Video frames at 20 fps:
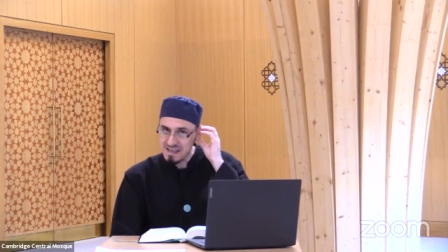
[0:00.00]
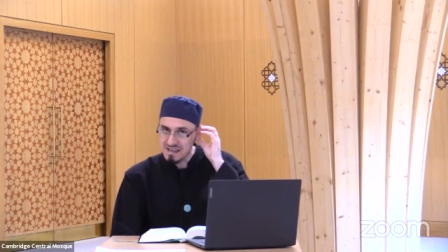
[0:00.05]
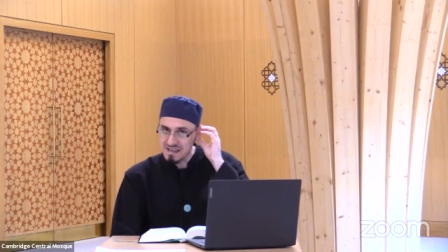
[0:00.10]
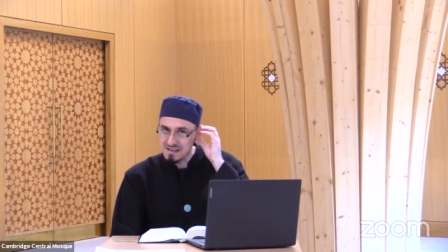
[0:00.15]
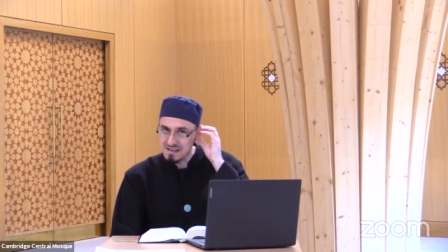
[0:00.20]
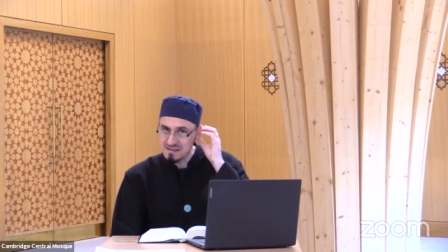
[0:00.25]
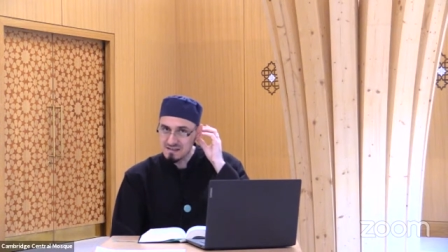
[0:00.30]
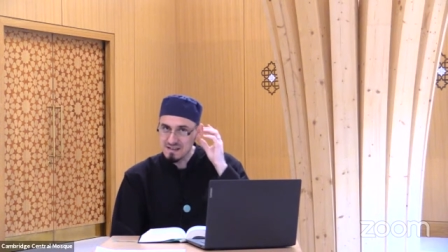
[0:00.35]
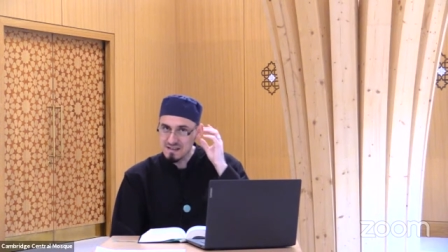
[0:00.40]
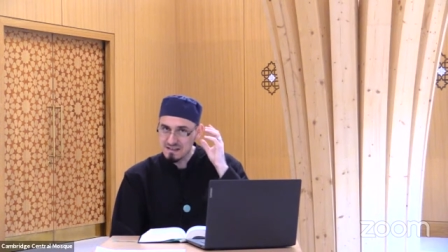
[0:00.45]

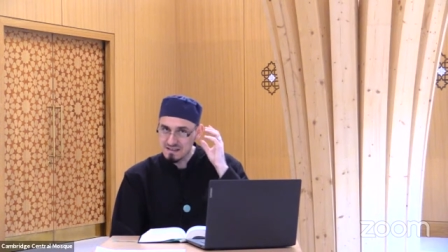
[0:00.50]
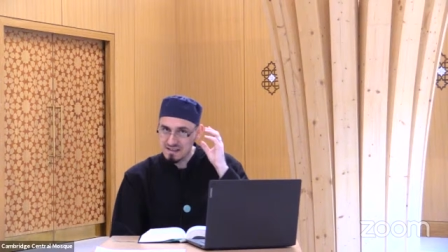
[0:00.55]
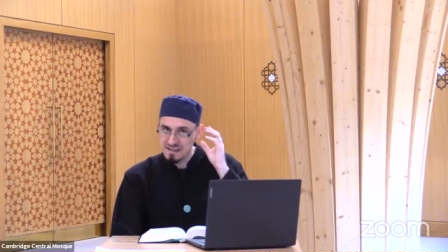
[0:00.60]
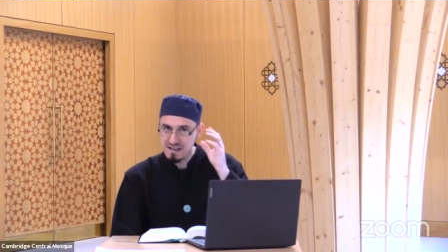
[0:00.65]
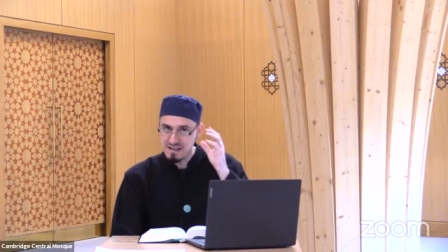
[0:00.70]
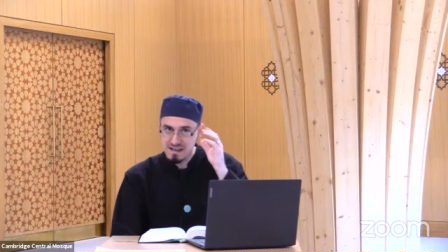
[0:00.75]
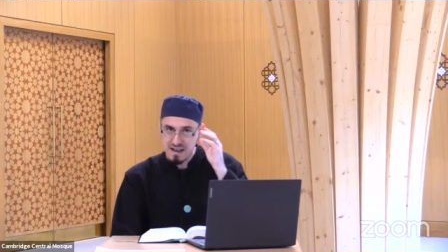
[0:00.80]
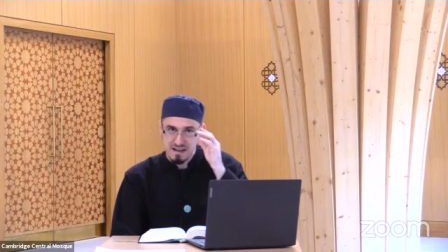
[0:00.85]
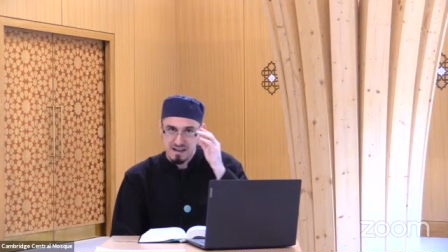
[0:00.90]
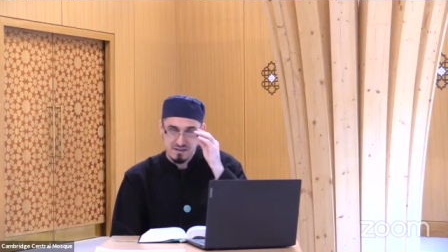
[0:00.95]
ears that
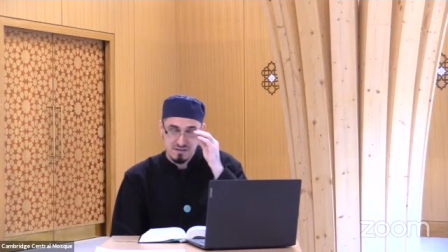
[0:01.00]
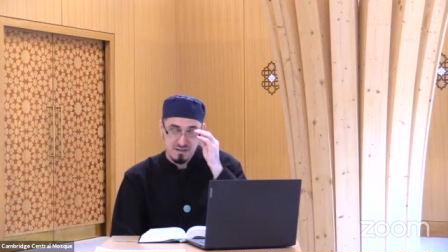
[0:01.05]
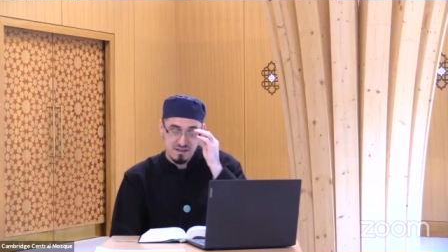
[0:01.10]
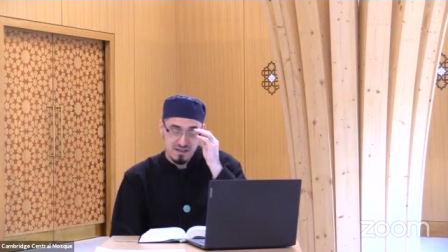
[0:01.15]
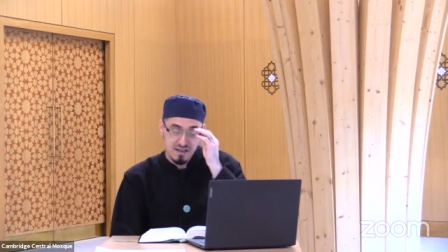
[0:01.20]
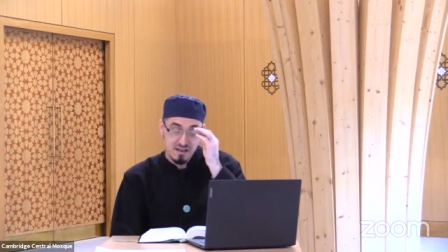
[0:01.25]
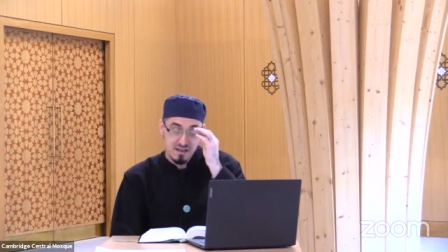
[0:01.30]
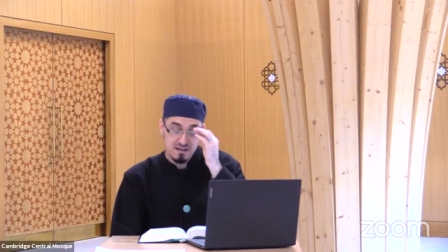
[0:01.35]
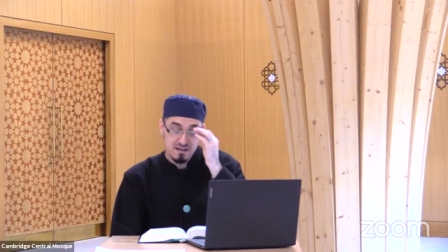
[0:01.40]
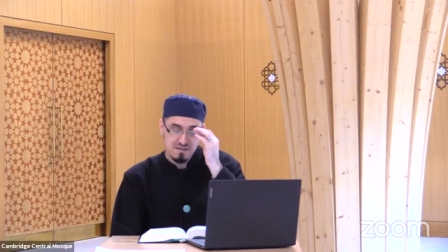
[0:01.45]
can
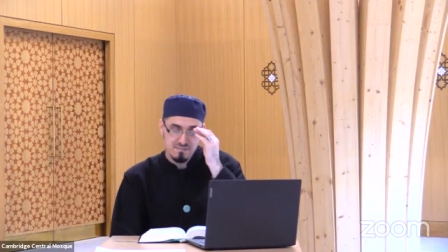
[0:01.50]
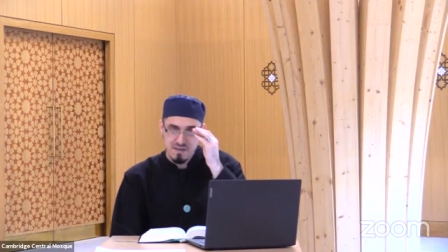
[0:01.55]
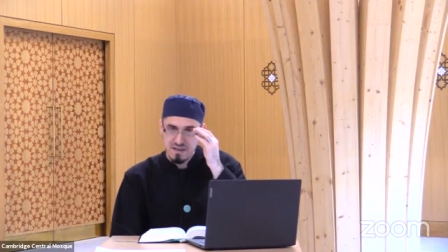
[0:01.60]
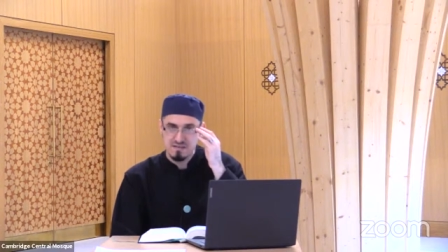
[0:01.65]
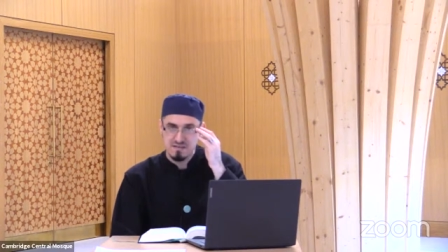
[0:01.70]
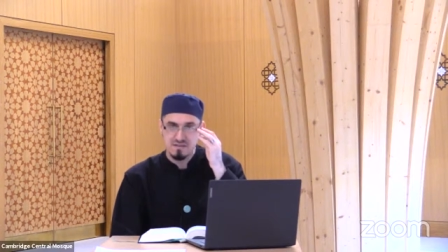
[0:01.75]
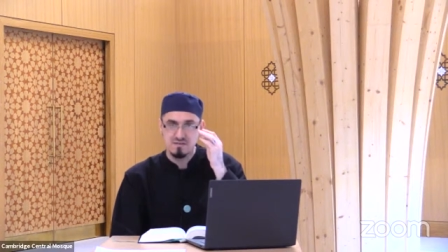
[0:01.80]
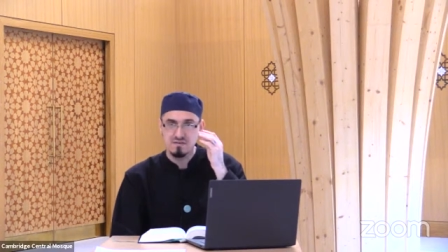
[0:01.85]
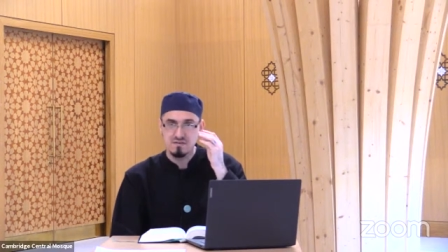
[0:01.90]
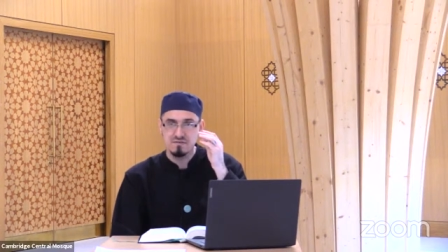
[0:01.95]
actually hear the
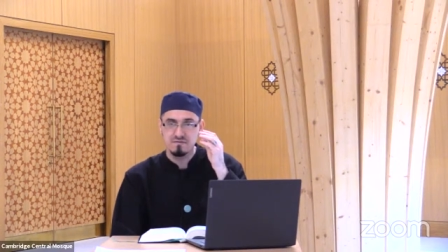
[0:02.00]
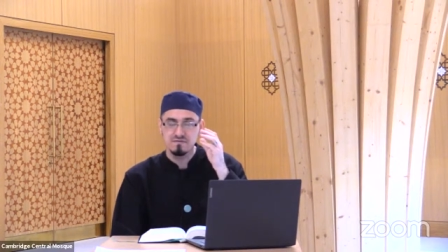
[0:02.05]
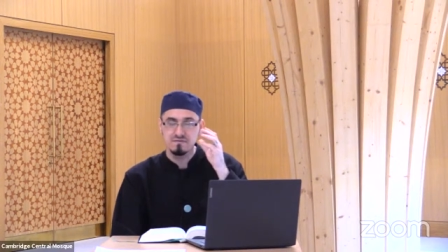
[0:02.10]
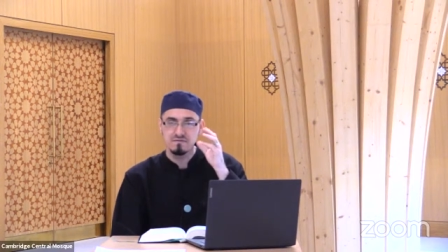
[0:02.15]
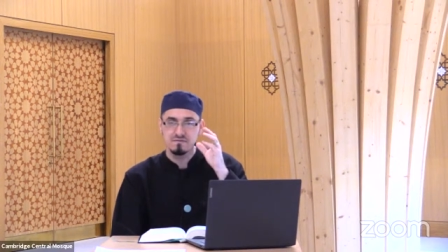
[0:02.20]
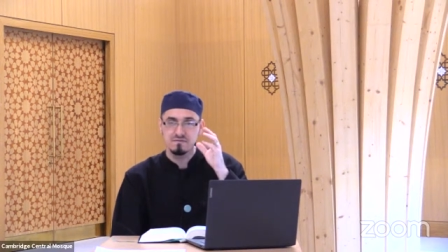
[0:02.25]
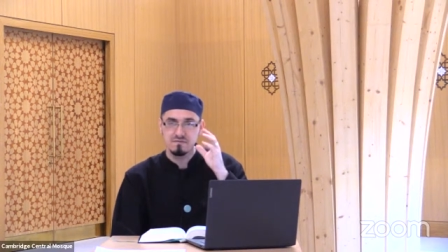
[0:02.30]
message of